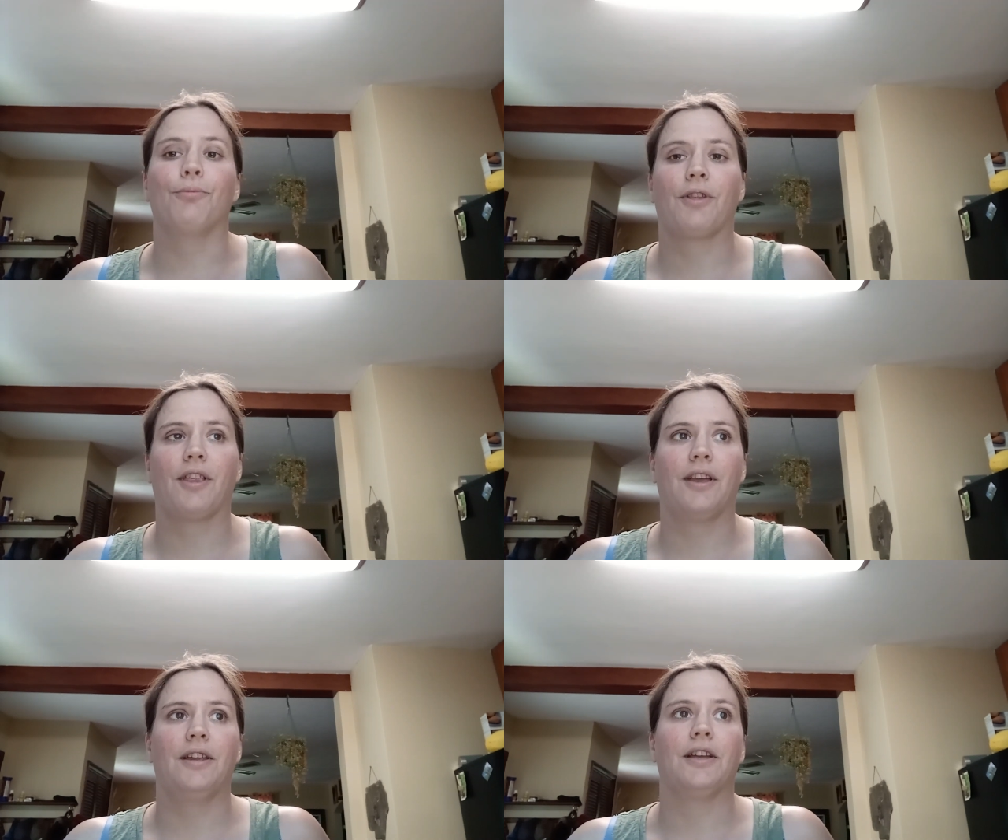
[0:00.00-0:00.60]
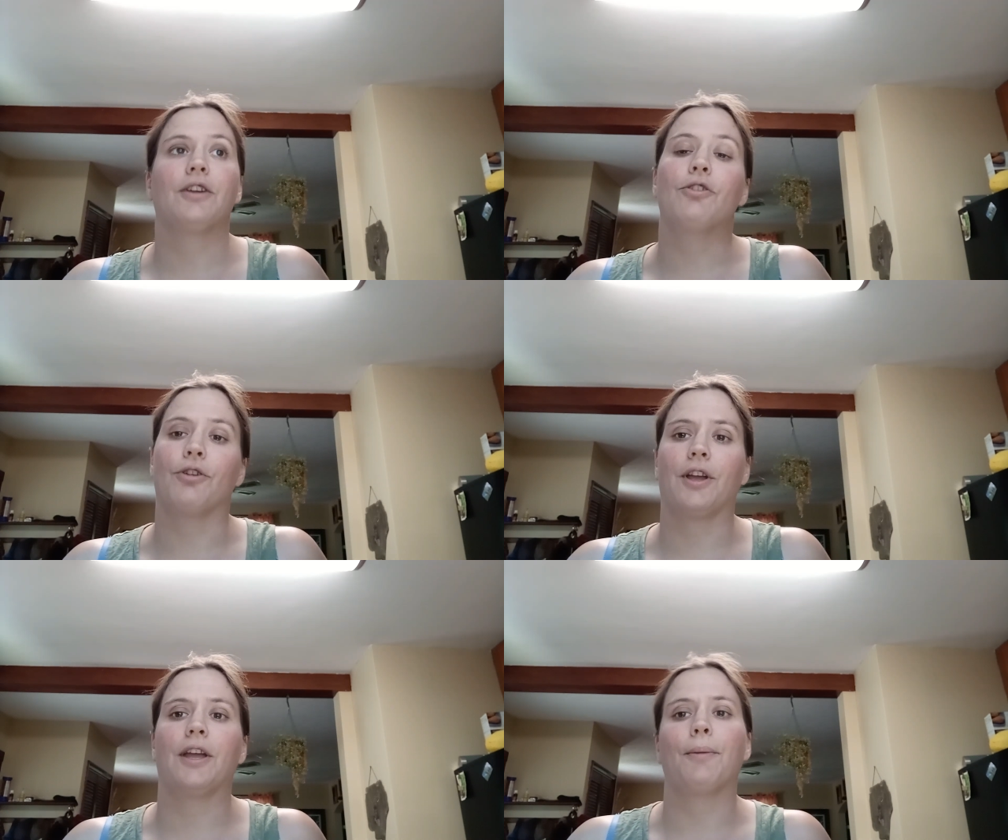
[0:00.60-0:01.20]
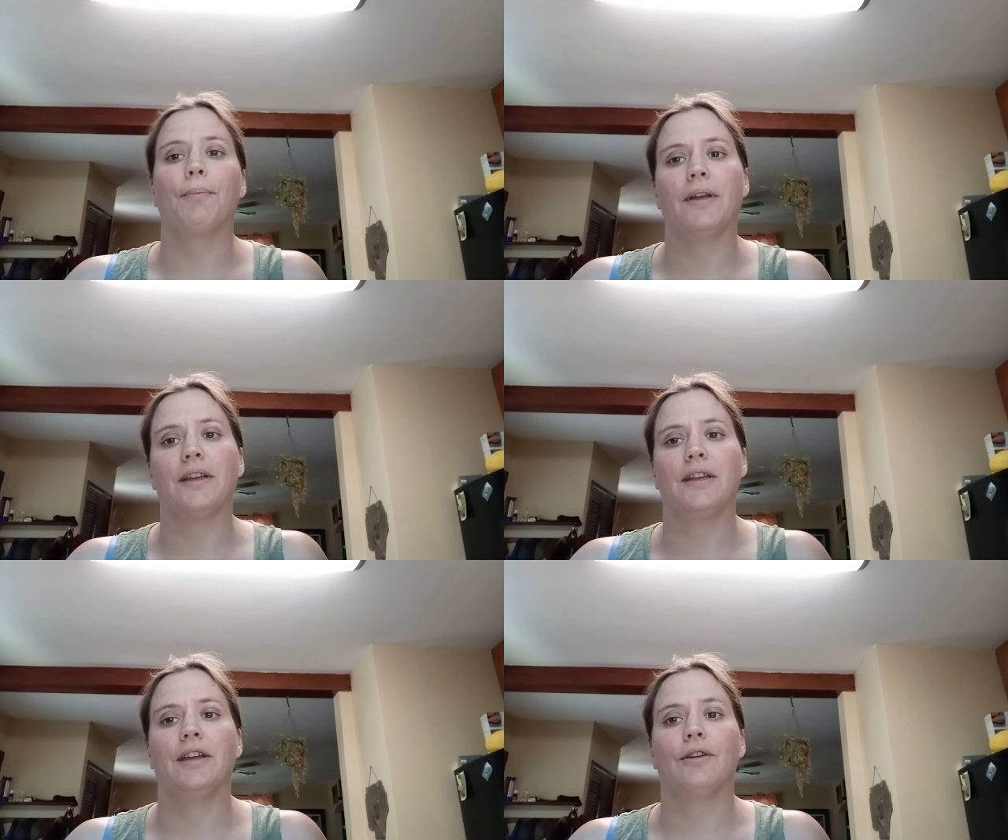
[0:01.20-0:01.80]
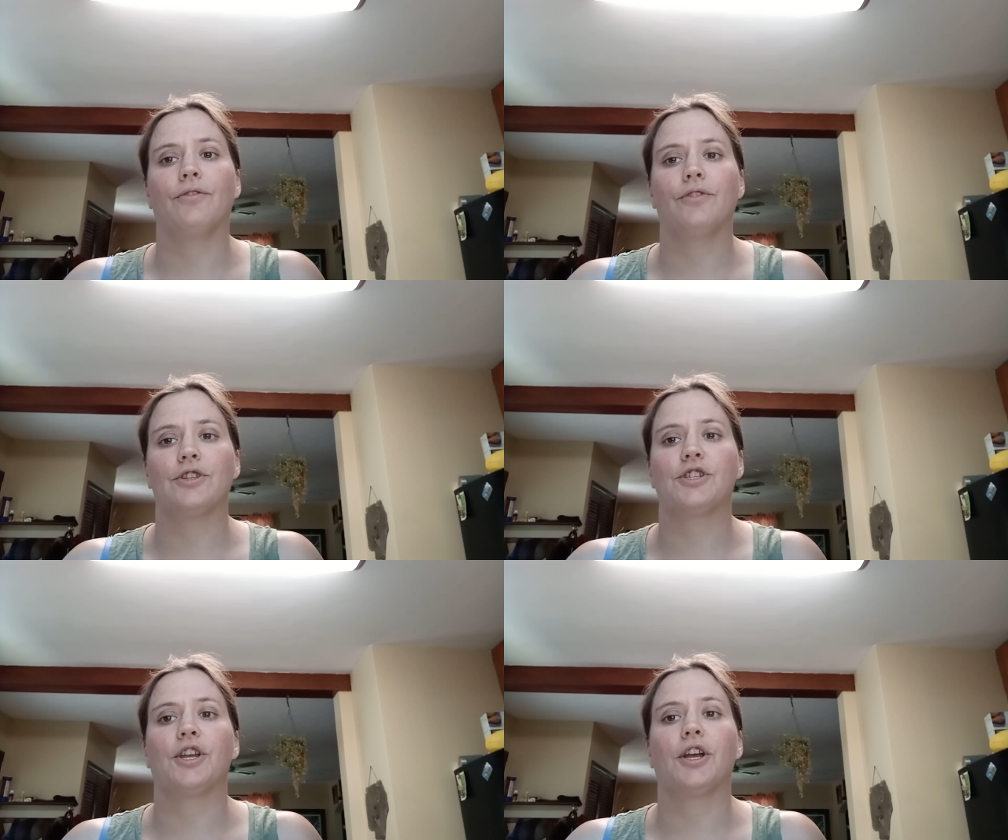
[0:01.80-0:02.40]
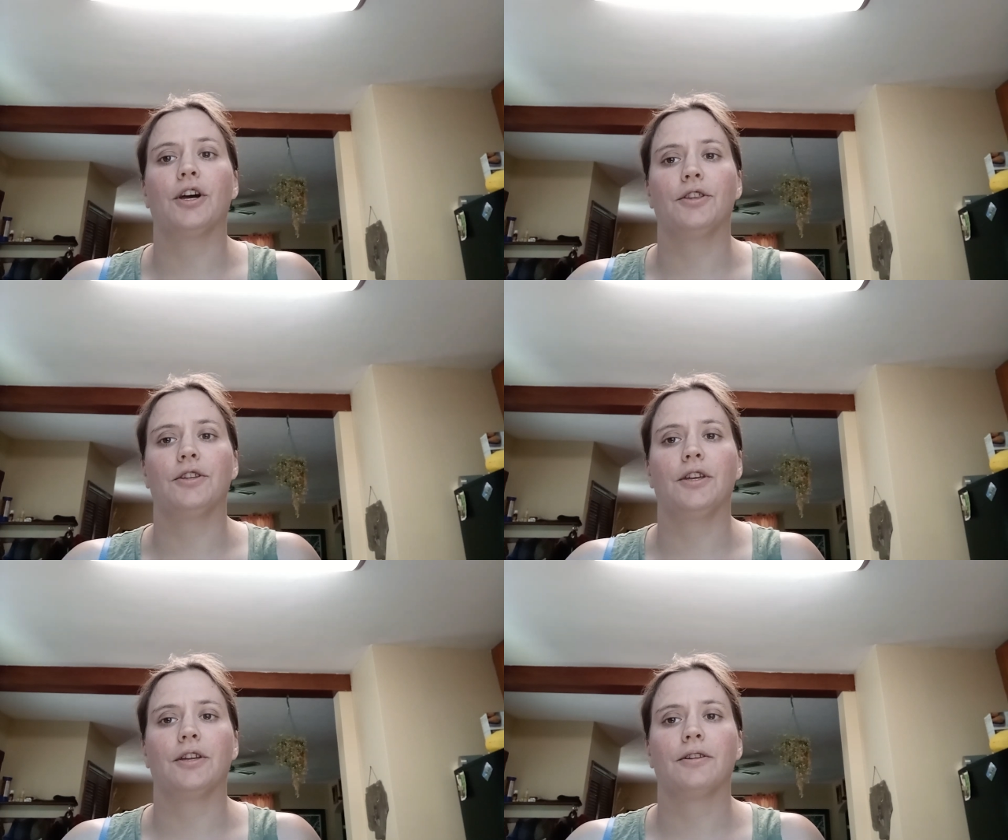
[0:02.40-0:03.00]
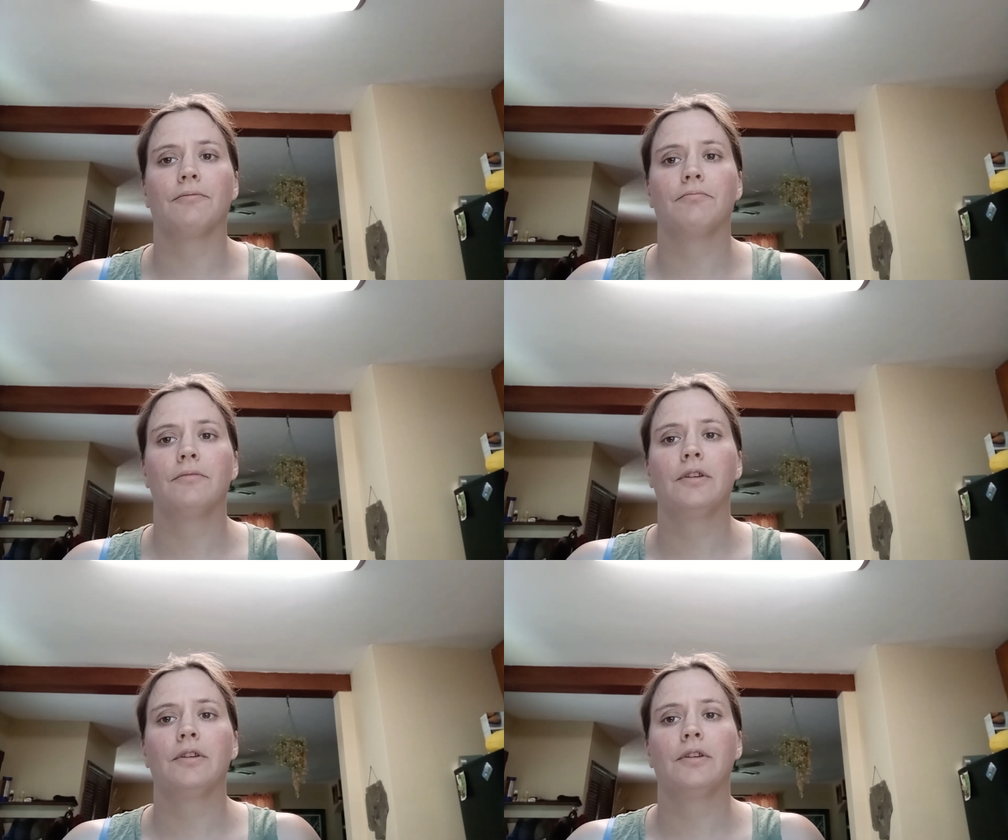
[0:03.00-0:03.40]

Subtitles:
homesteading, cooking, baking, fishing, hunting.